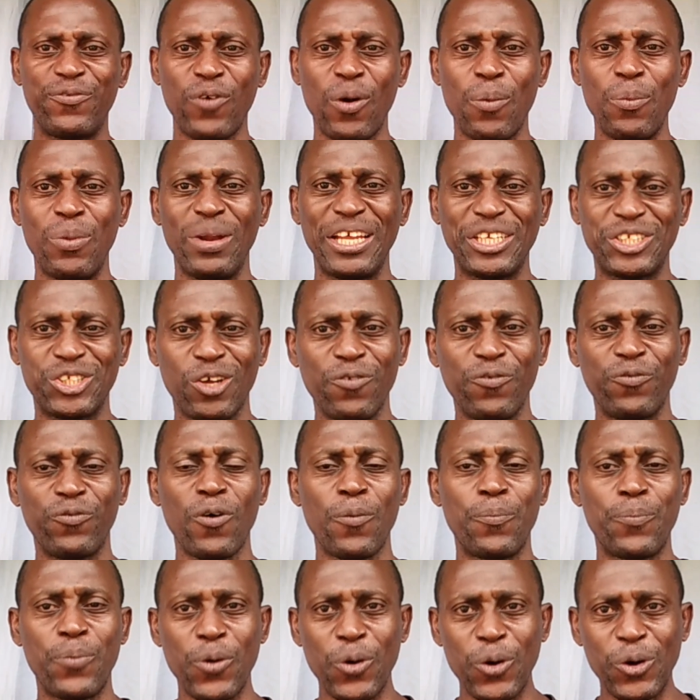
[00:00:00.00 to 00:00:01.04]
formulation
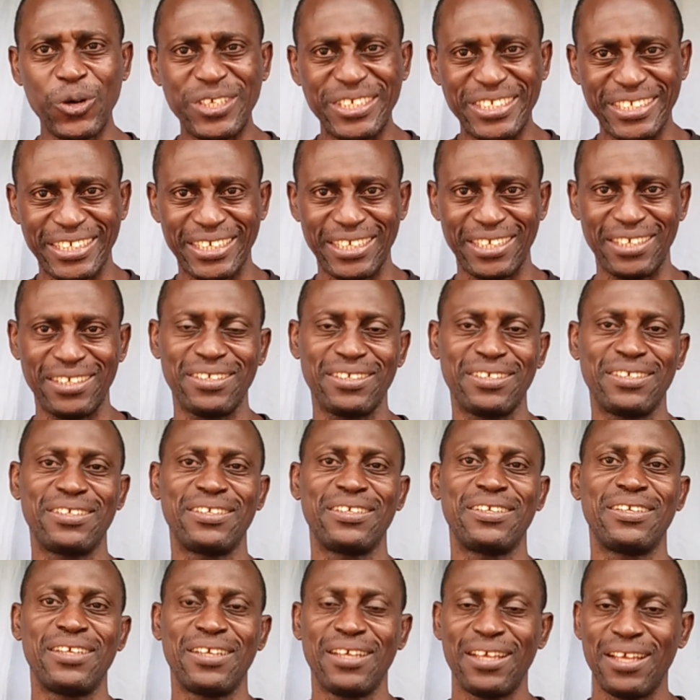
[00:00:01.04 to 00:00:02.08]
for poultry
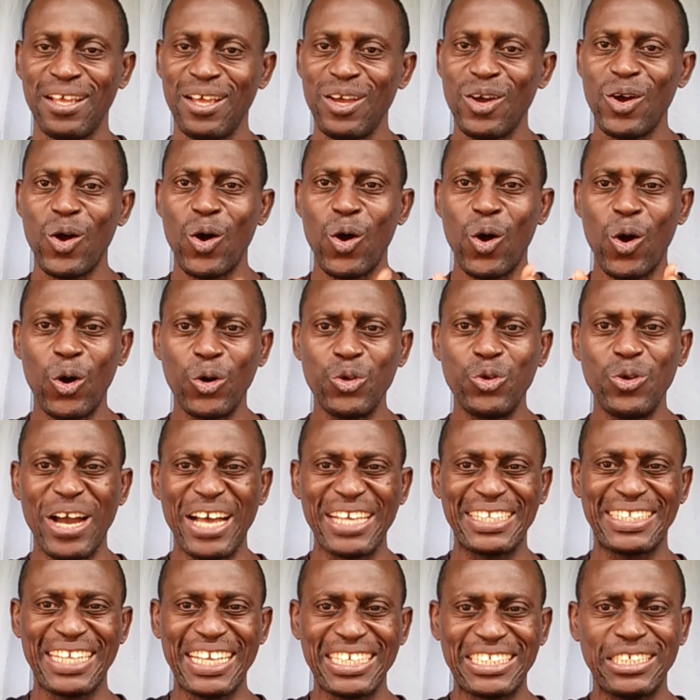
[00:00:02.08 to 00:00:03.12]
or you
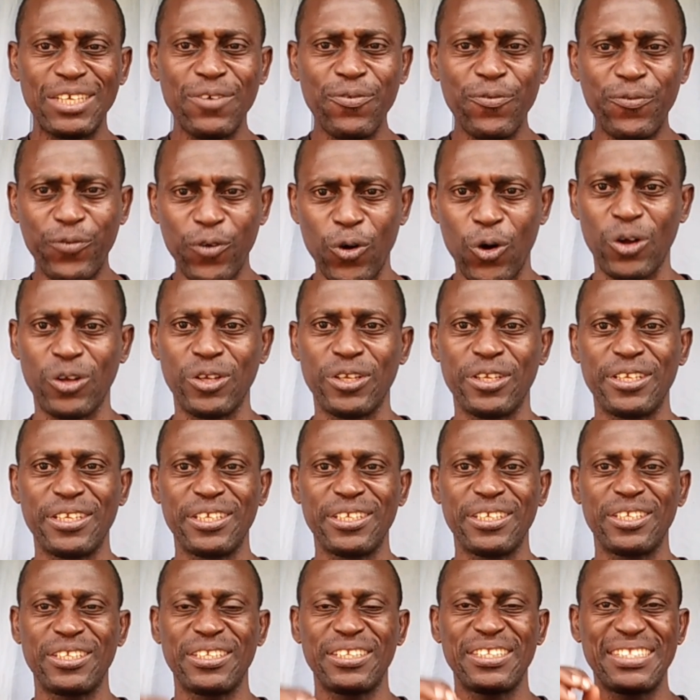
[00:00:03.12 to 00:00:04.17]
are searching for
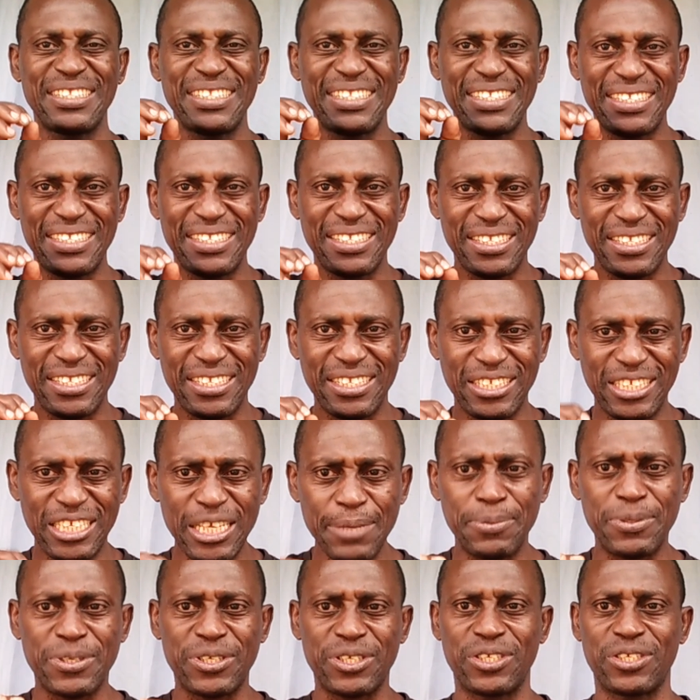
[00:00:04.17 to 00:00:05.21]

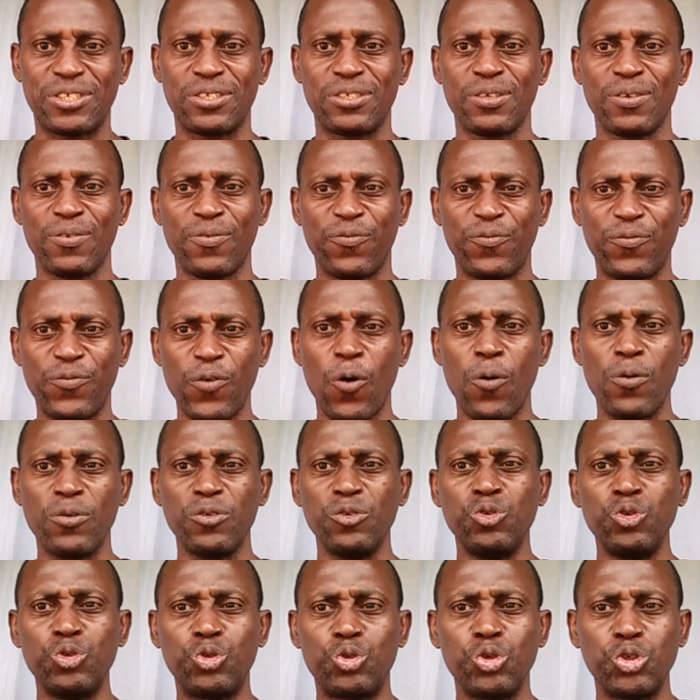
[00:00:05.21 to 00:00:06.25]
tips for
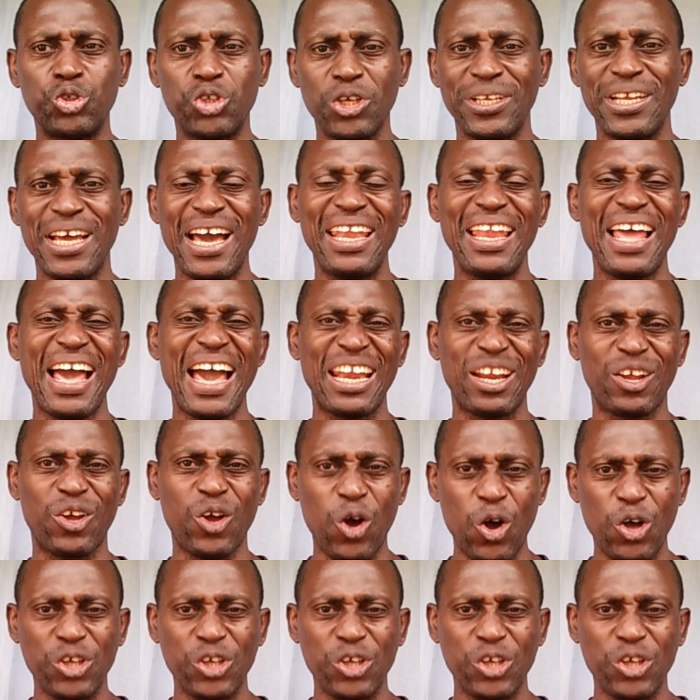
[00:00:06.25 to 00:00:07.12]
nutritional and